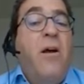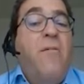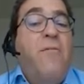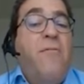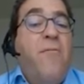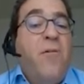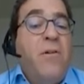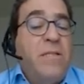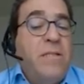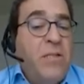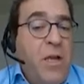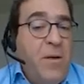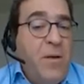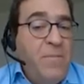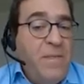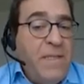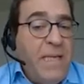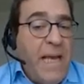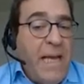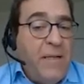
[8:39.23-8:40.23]
for
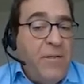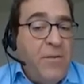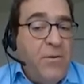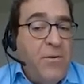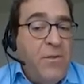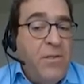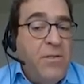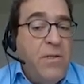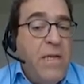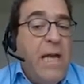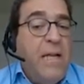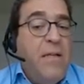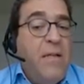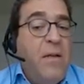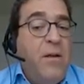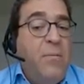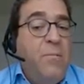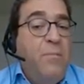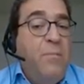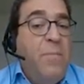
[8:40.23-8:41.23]
some sectors had
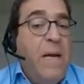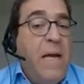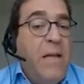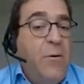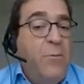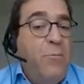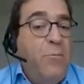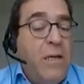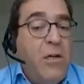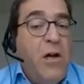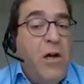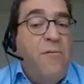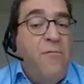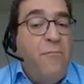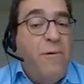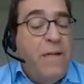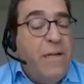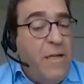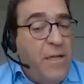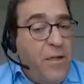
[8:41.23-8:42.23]
a better
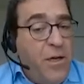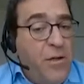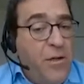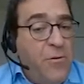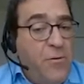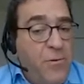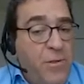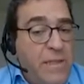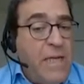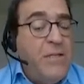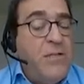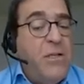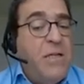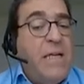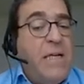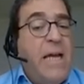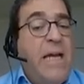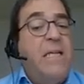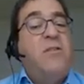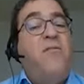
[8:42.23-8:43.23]
recovery than others. That's the
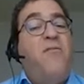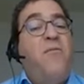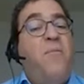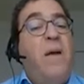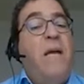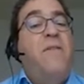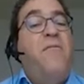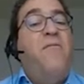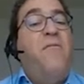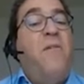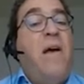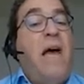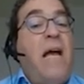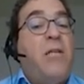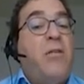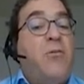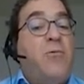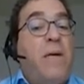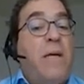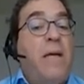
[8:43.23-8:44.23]
case of
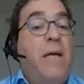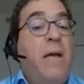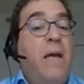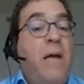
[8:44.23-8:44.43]
manufacturing.